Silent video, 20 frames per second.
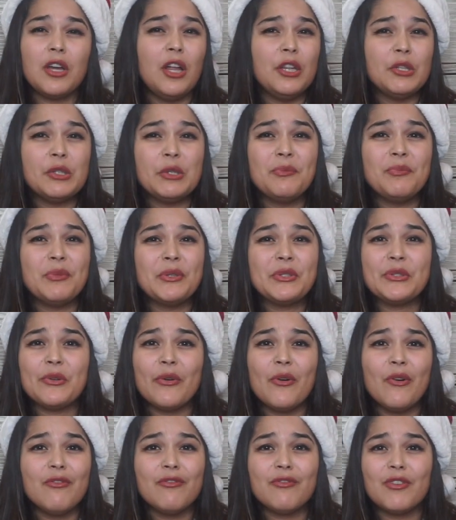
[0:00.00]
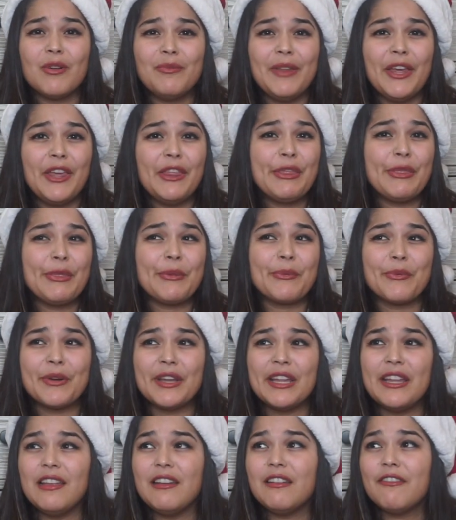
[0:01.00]
coloring books go from like
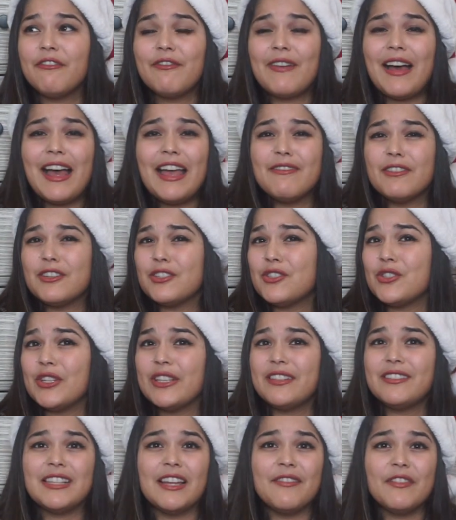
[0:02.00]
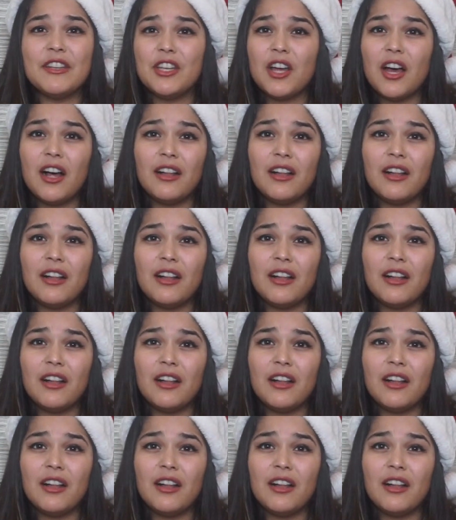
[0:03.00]
$3 to $5 or $6,